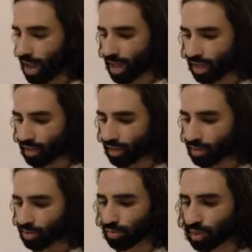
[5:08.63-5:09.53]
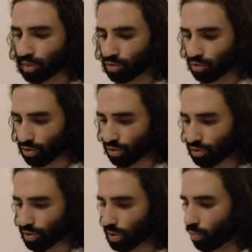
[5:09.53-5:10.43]
and His
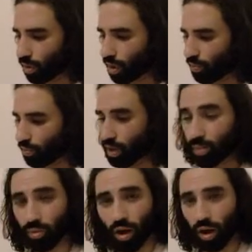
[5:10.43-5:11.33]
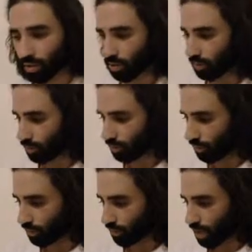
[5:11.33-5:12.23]
messengers and whatever they brought
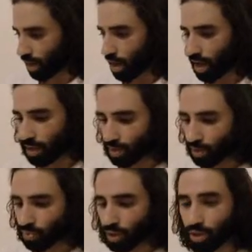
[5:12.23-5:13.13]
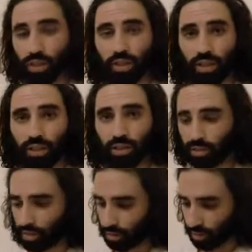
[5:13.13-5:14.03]
and did righteous
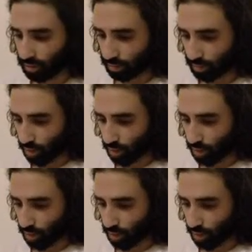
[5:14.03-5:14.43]
deeds